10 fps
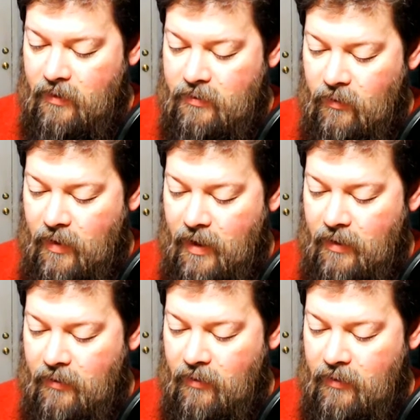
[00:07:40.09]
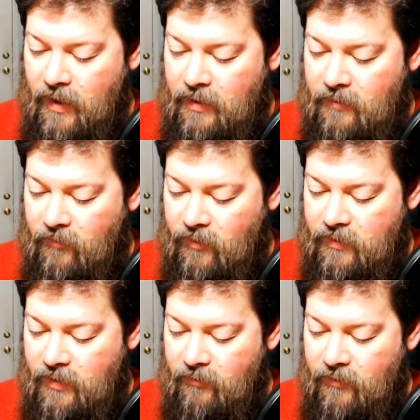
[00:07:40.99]
So He ended their days in
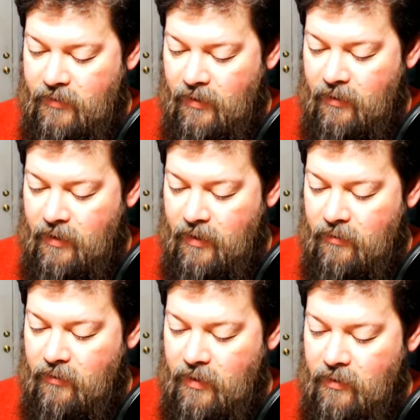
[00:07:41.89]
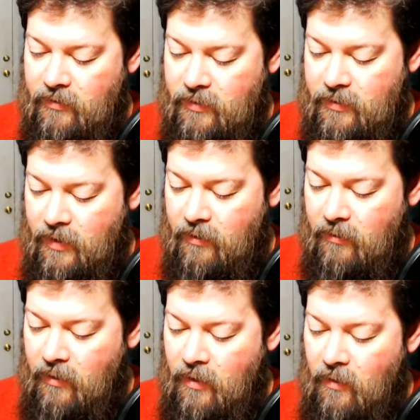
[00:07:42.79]
futility and their years in terror.
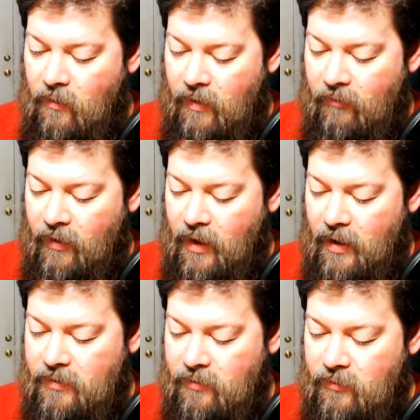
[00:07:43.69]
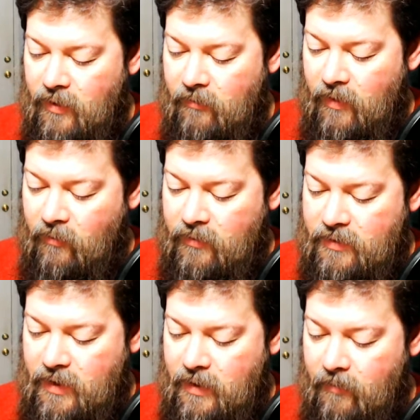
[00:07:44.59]
Whenever God slew them, they would
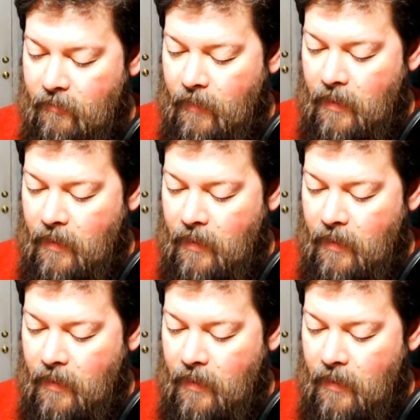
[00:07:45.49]
seek Him.